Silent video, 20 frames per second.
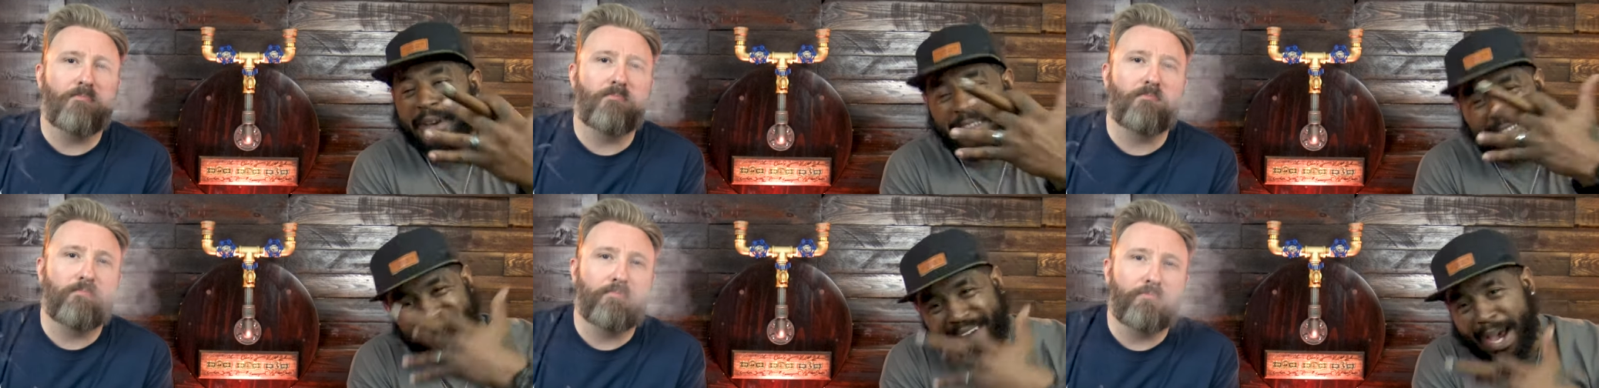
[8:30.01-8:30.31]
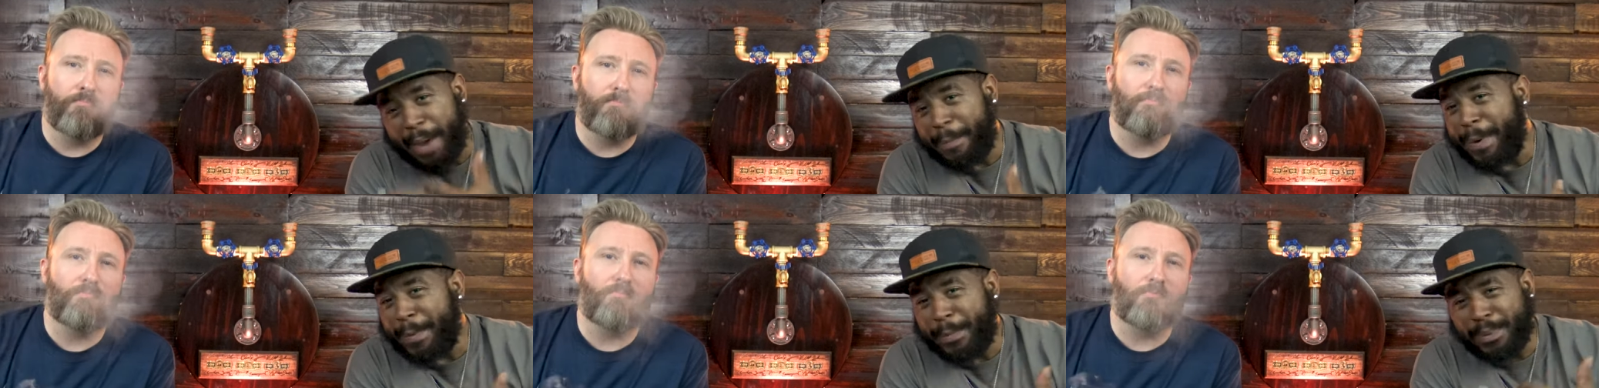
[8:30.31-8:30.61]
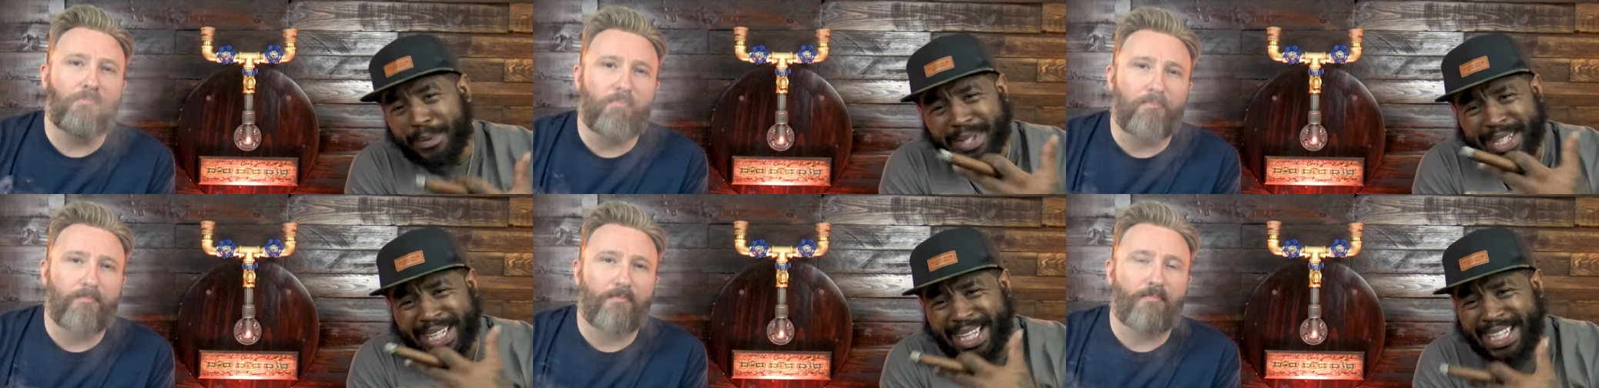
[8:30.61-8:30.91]
Speaker 1: invite
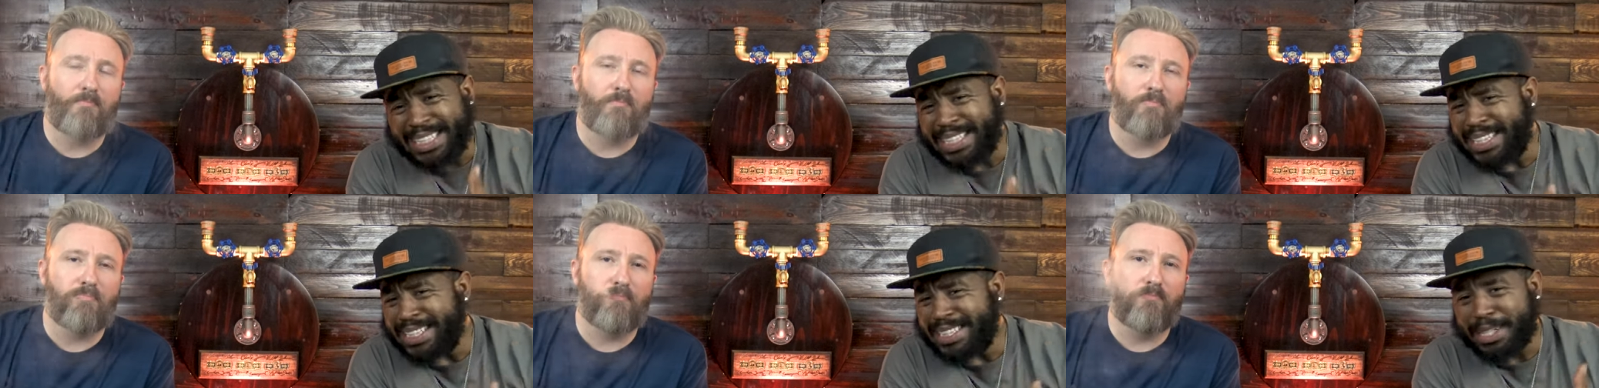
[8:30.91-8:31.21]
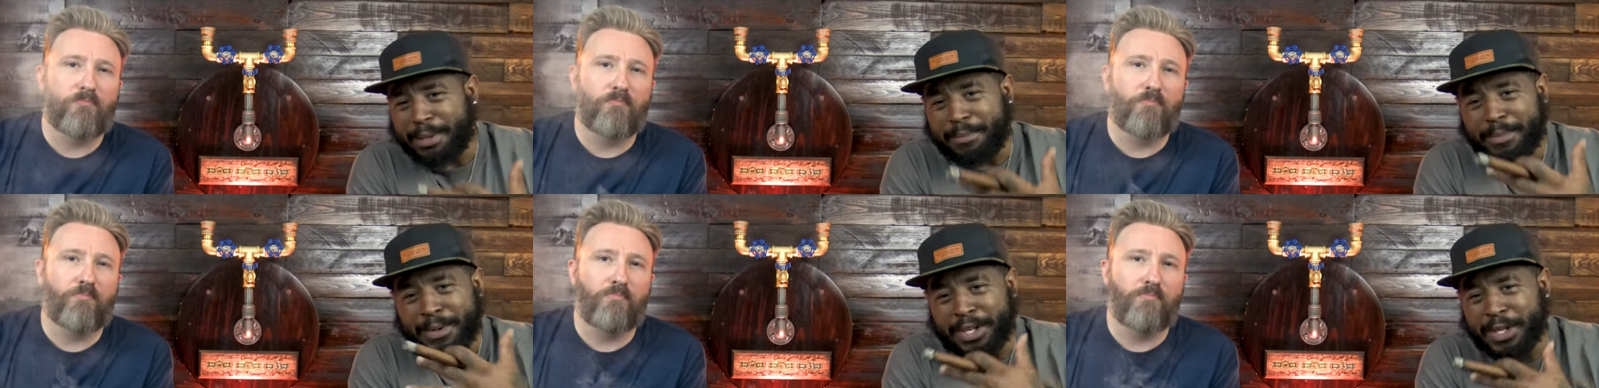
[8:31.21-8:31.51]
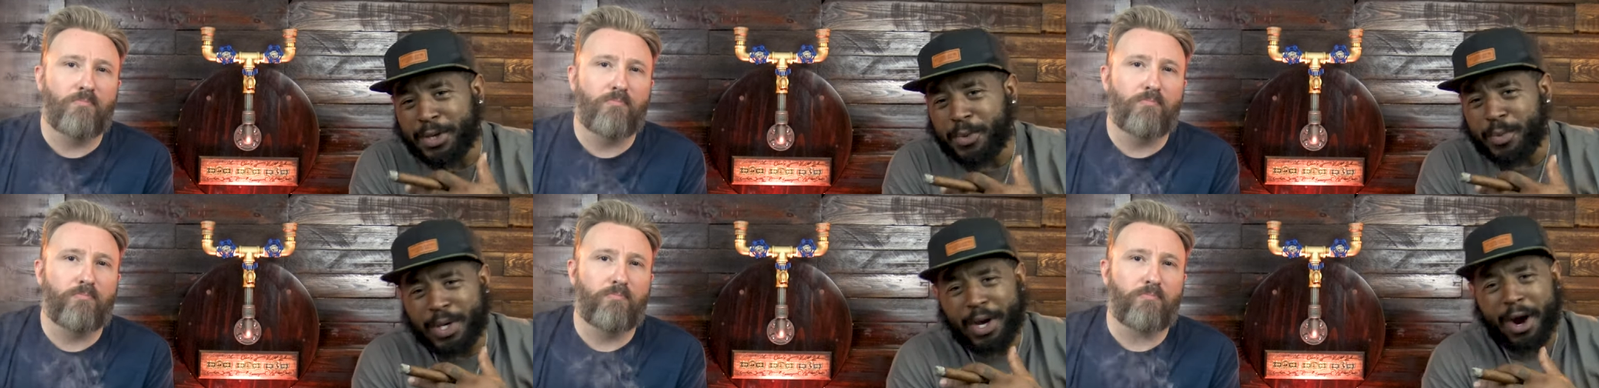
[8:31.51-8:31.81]
people into this
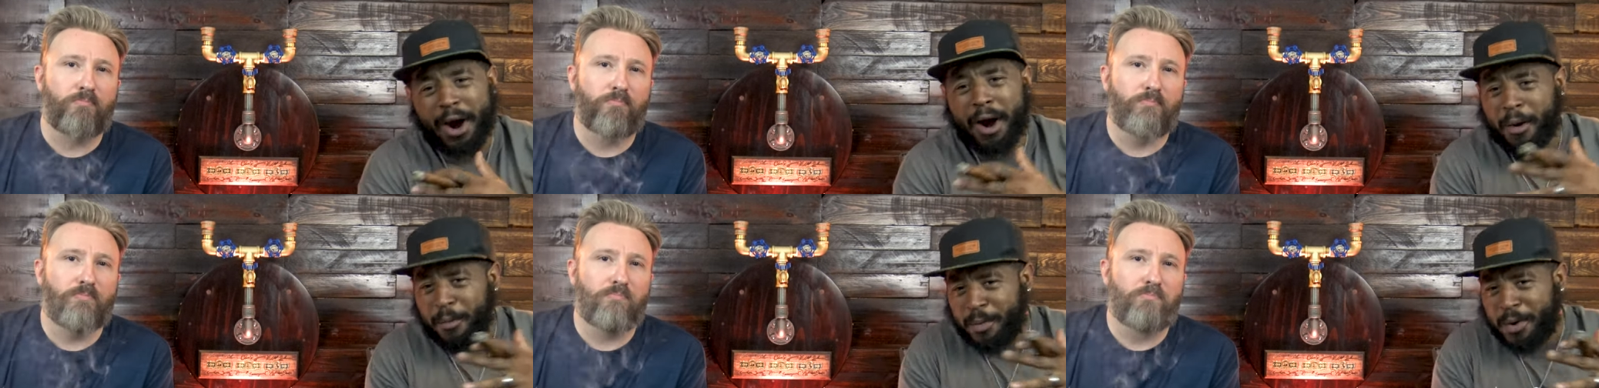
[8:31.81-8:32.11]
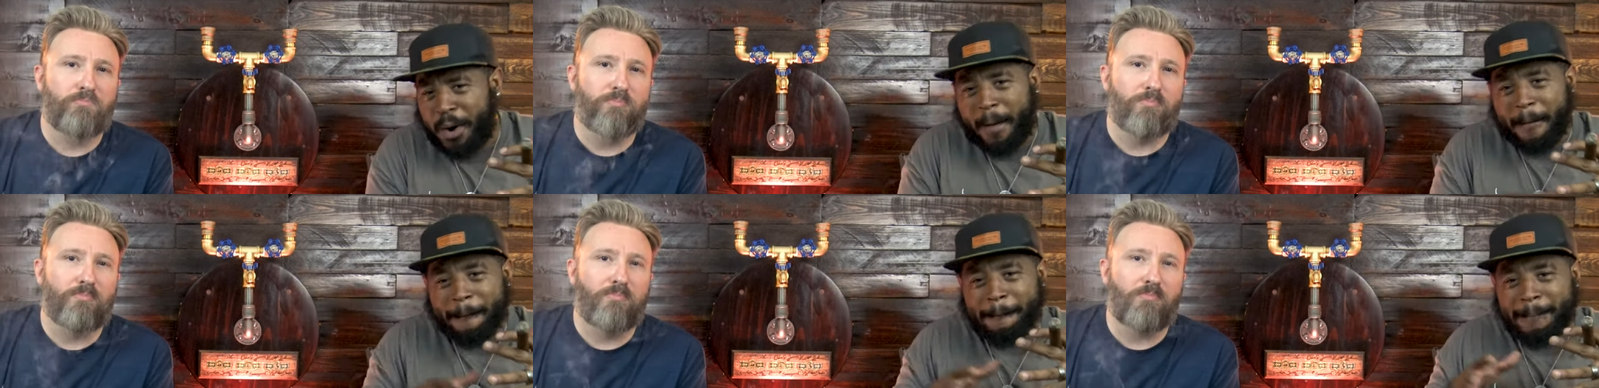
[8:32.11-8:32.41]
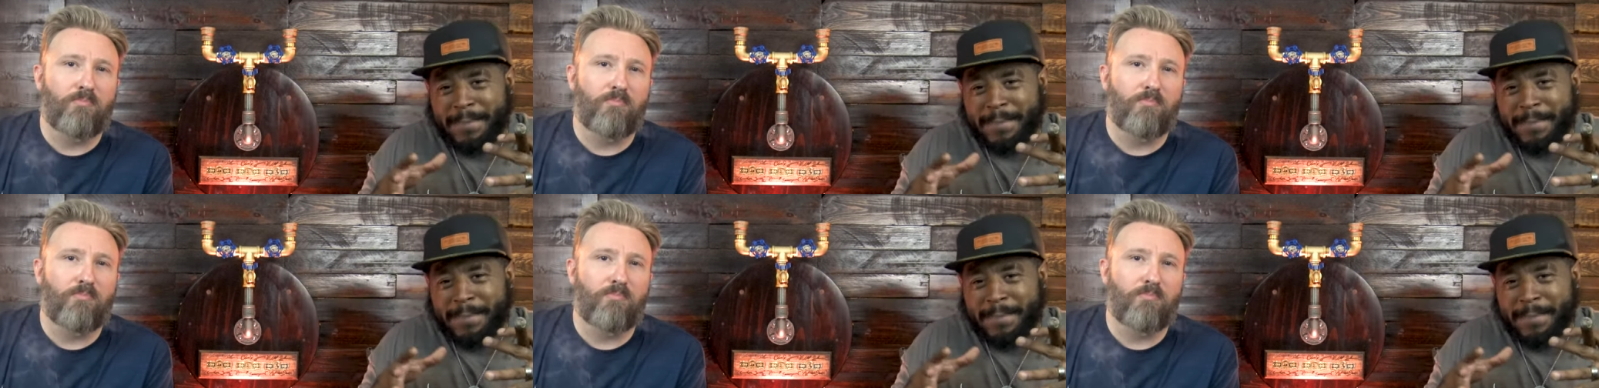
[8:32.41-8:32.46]
community. We are we are